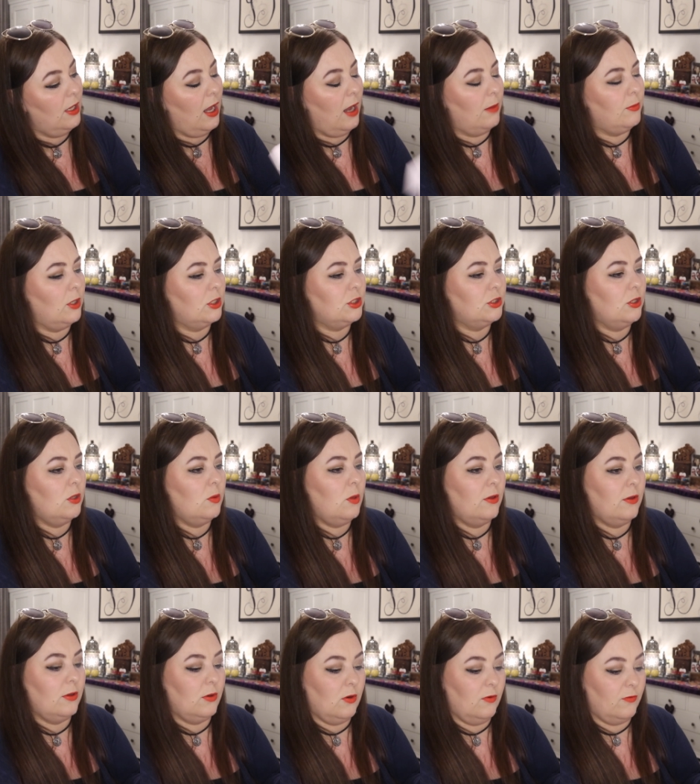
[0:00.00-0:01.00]
I'm not sure
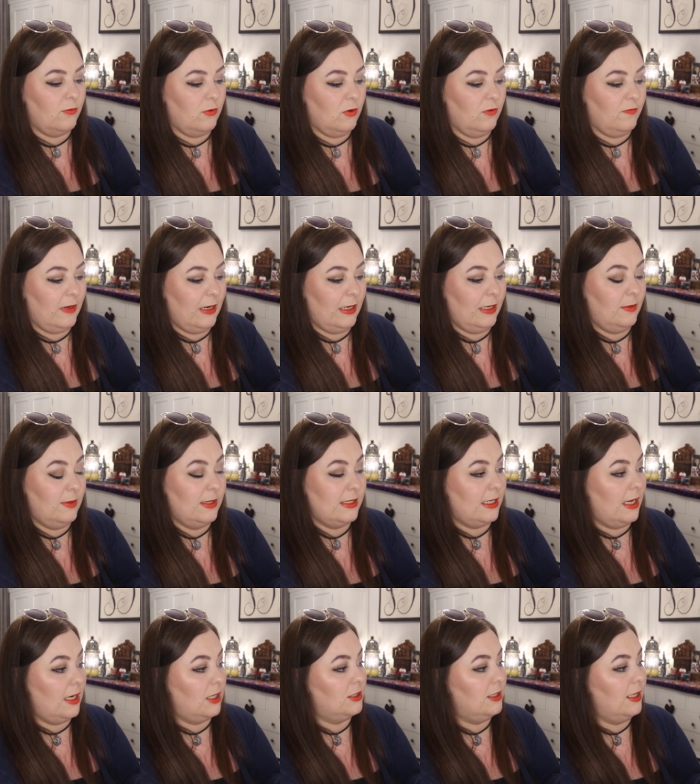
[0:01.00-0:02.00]
what the overall value is
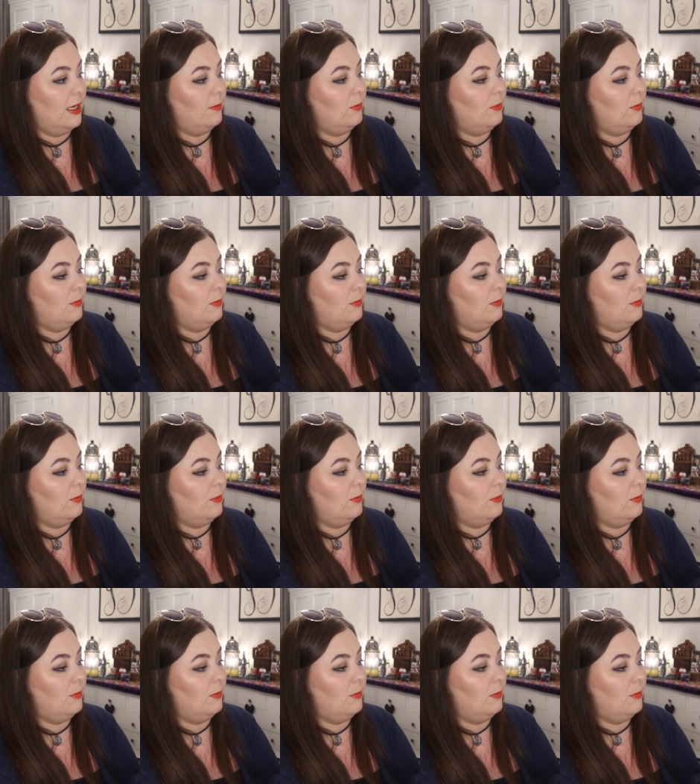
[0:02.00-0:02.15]
actually.